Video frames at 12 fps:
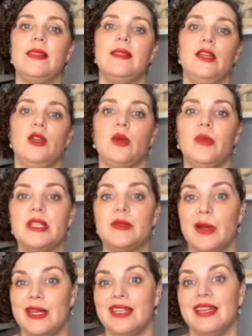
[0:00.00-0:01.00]
that you could be
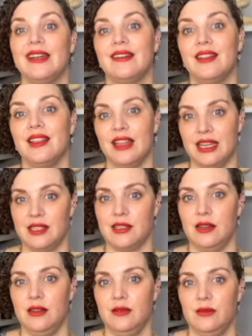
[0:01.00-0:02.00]
spending less on?